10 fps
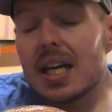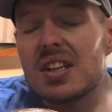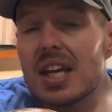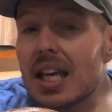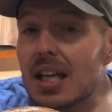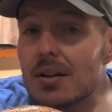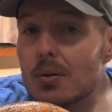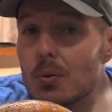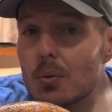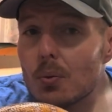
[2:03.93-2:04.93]
and they get,
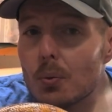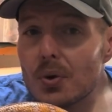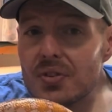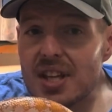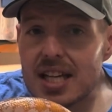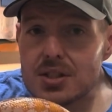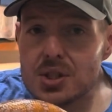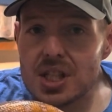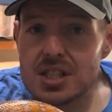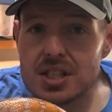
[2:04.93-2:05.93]
with that
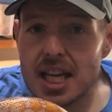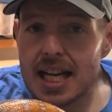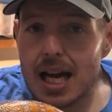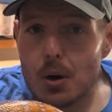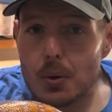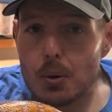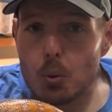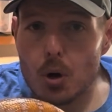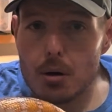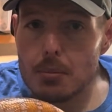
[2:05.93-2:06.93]
6 to 8 hour
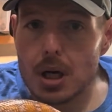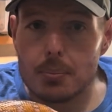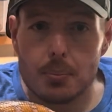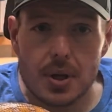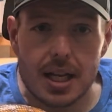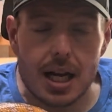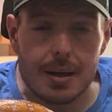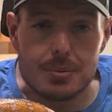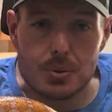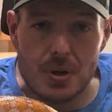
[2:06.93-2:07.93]
warm up, it
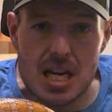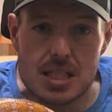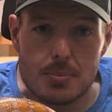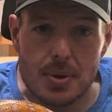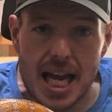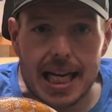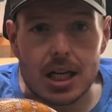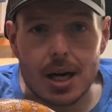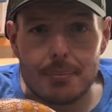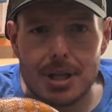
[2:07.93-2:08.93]
helps raise it back
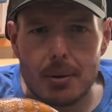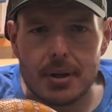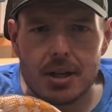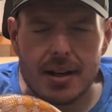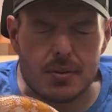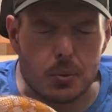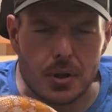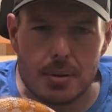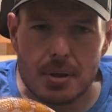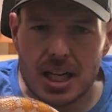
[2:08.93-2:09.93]
up. That way you don't have to
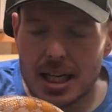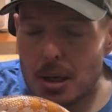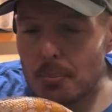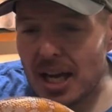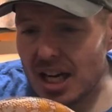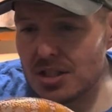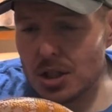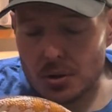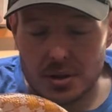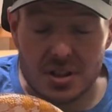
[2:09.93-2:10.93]
worry about any
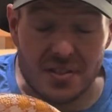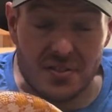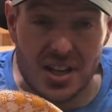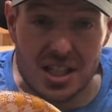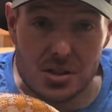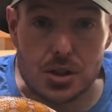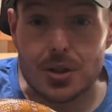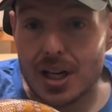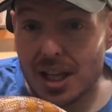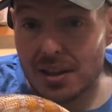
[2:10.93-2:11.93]
bacterial infections
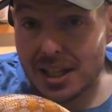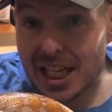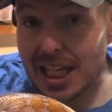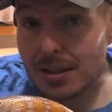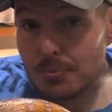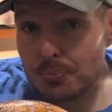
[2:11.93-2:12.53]
or anything.